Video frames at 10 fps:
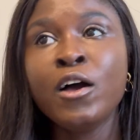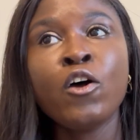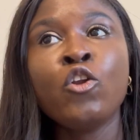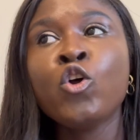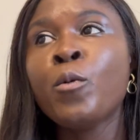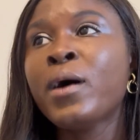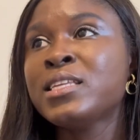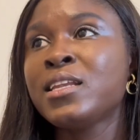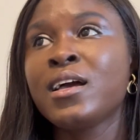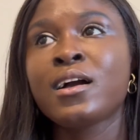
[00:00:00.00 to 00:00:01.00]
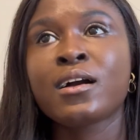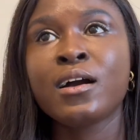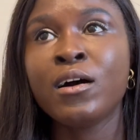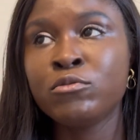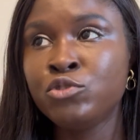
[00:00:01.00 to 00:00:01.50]
no matter the
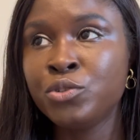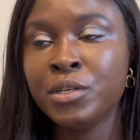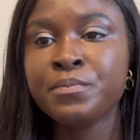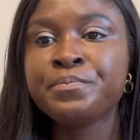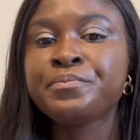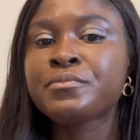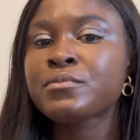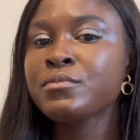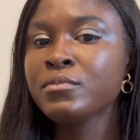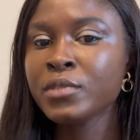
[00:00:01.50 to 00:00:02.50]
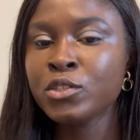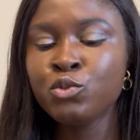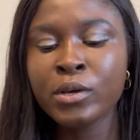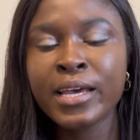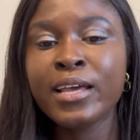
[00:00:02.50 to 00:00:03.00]
country, you
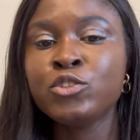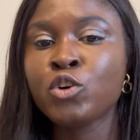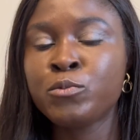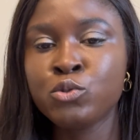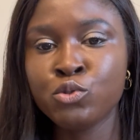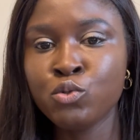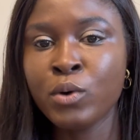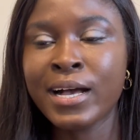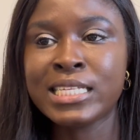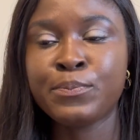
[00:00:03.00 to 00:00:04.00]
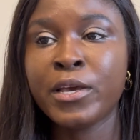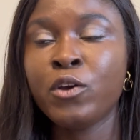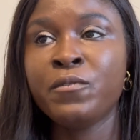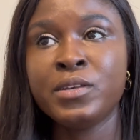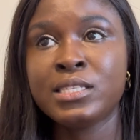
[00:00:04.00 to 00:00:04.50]
could get a job to do as per your
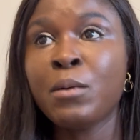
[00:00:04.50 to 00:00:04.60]
visa.